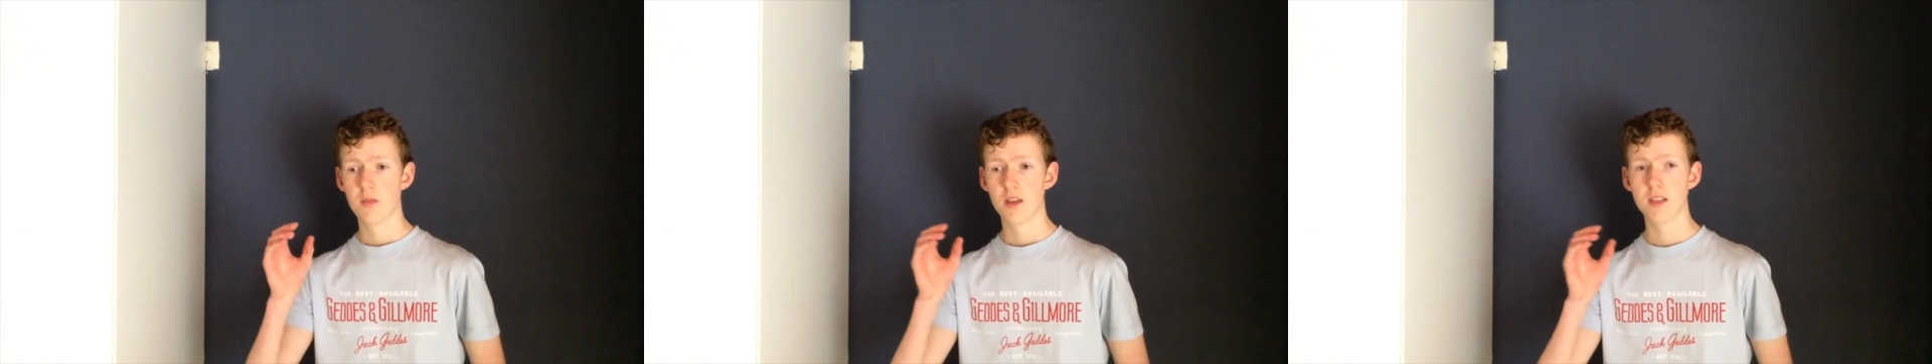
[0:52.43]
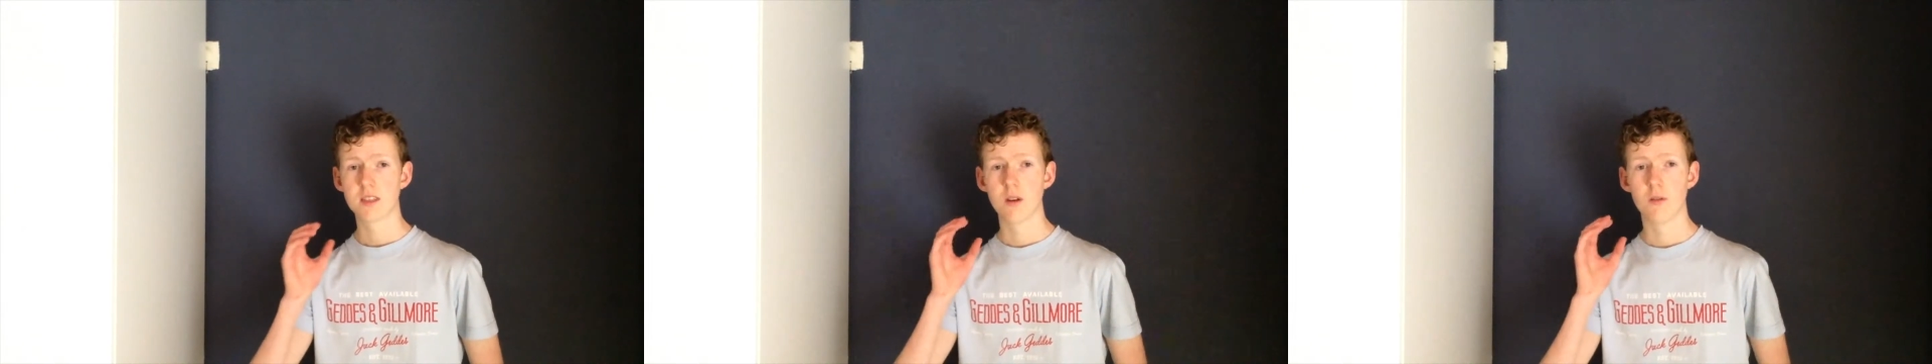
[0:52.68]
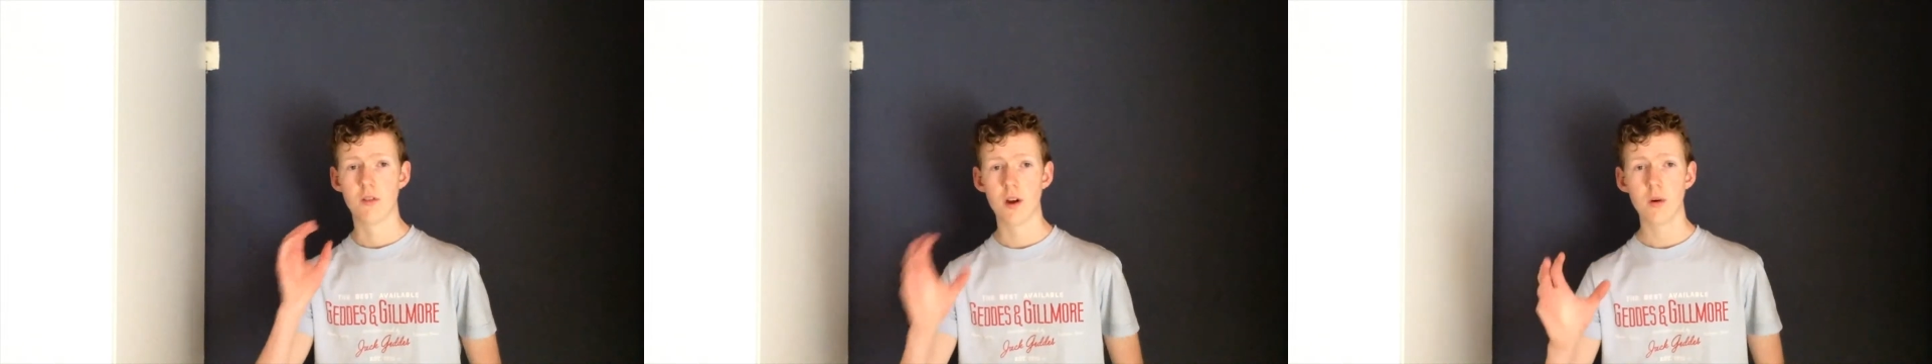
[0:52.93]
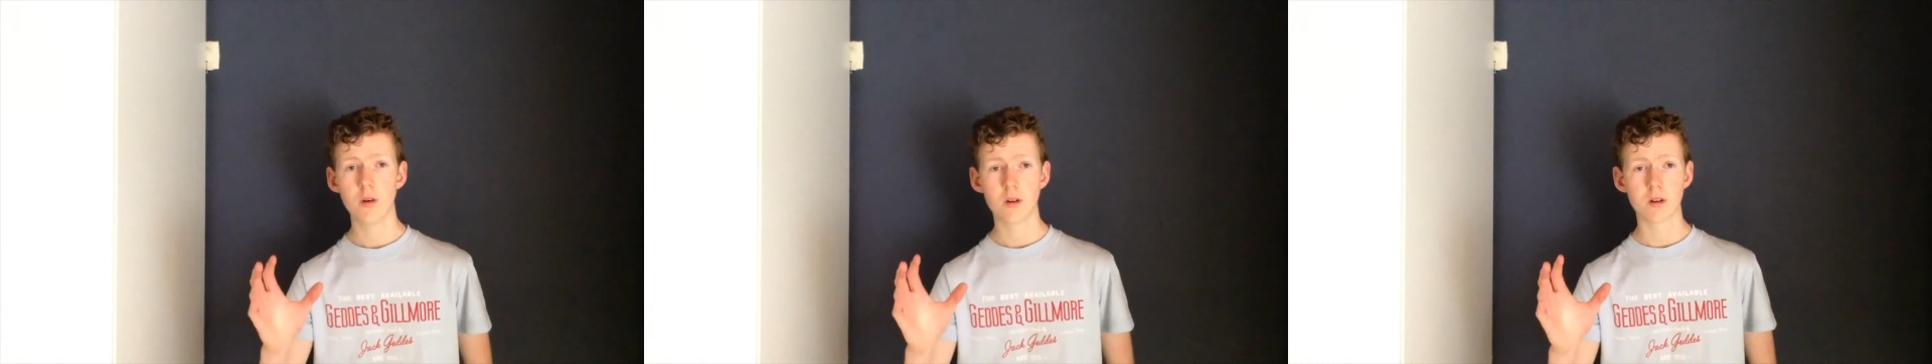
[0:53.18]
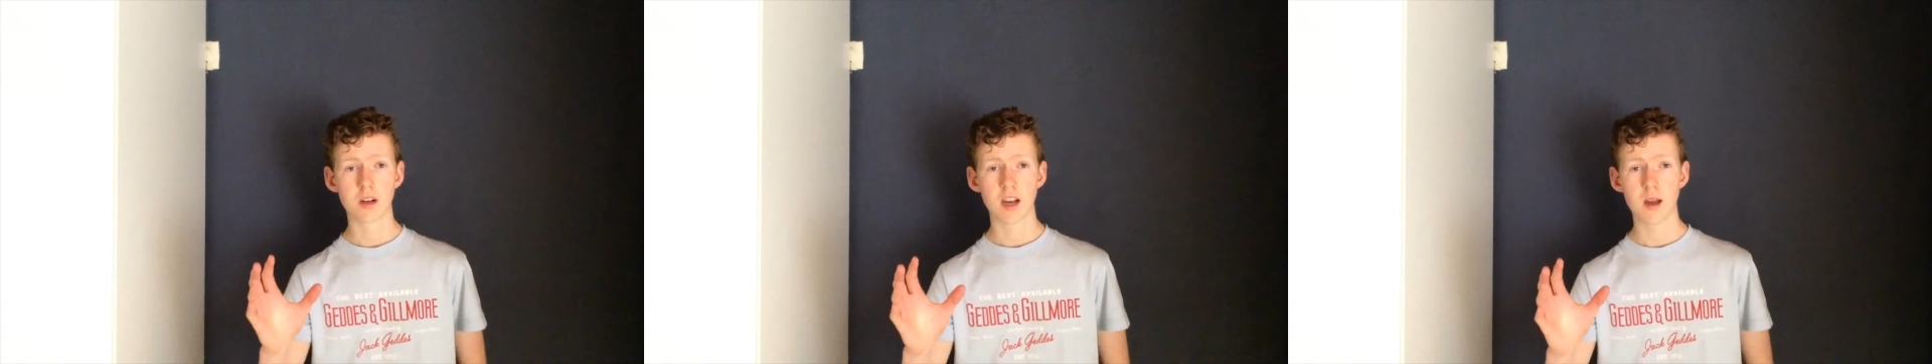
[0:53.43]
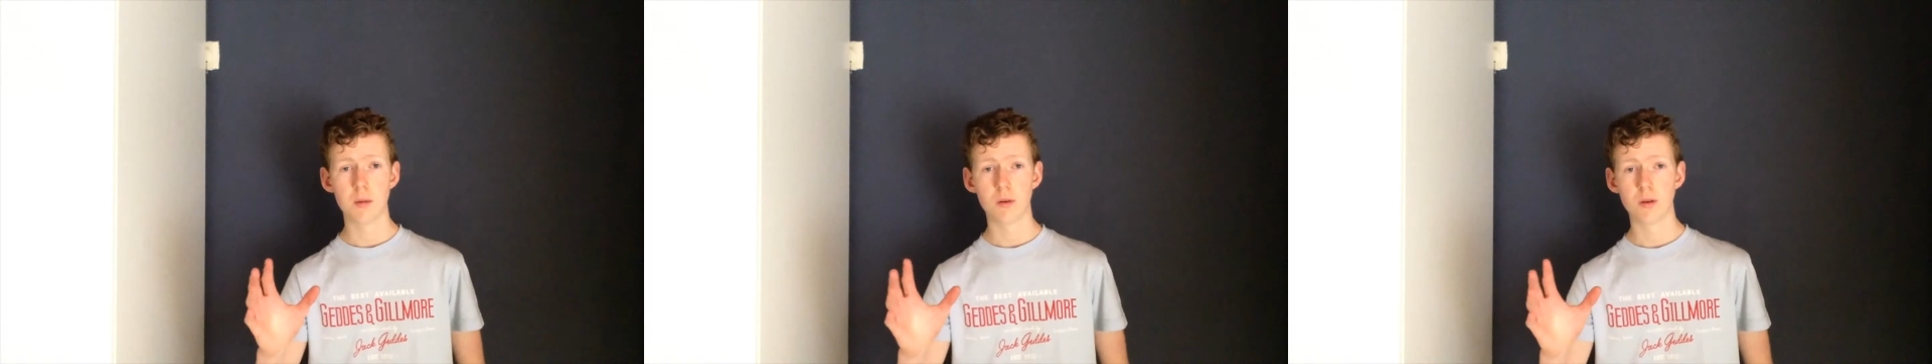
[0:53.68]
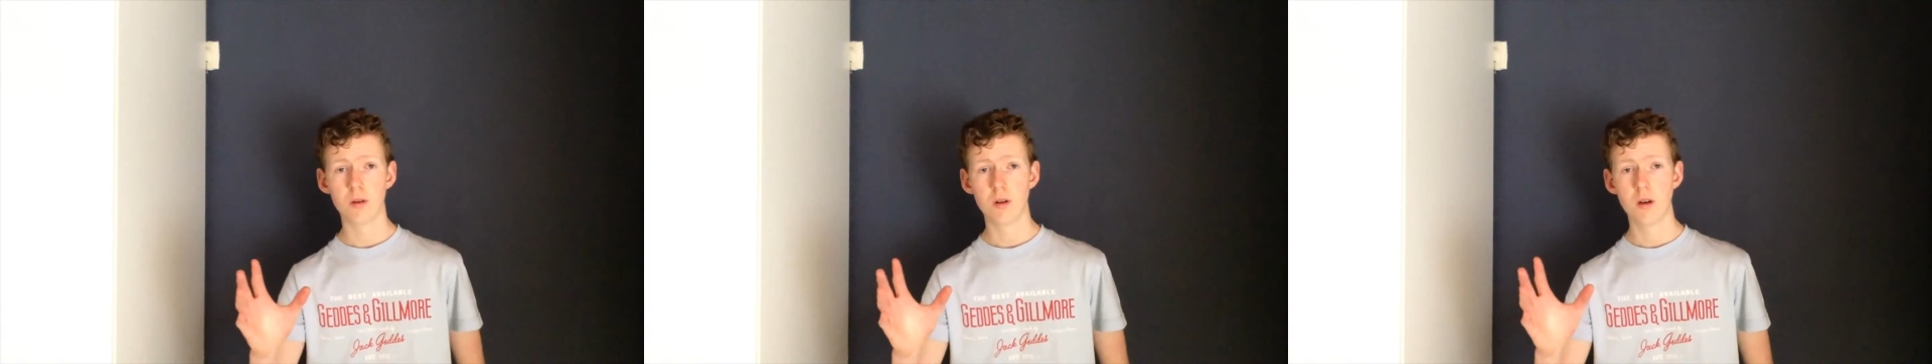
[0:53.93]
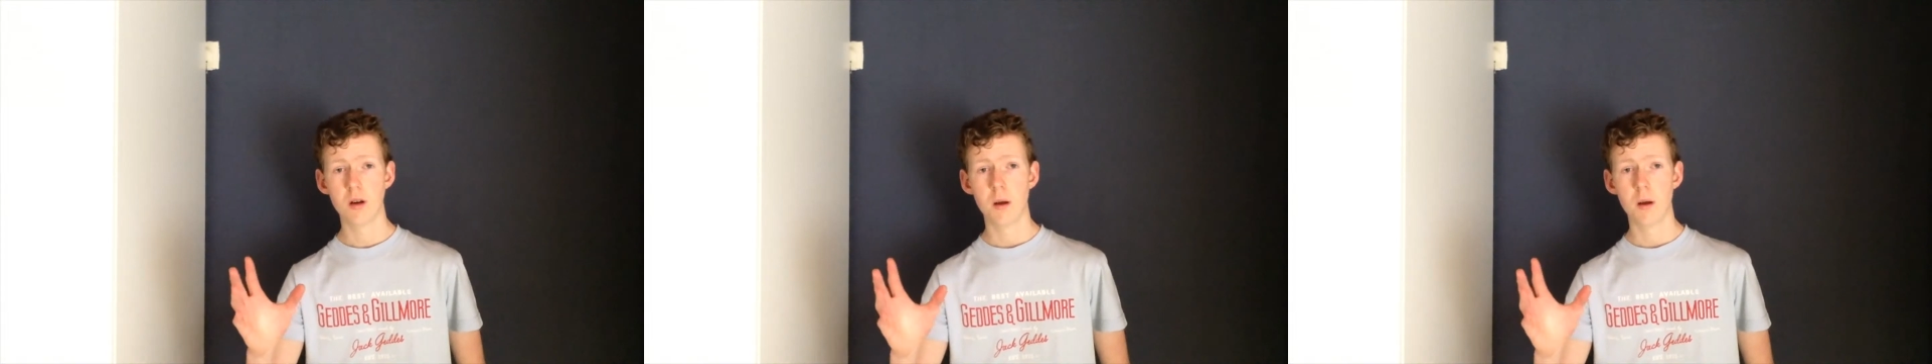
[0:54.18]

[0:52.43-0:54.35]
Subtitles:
it's a very long cable,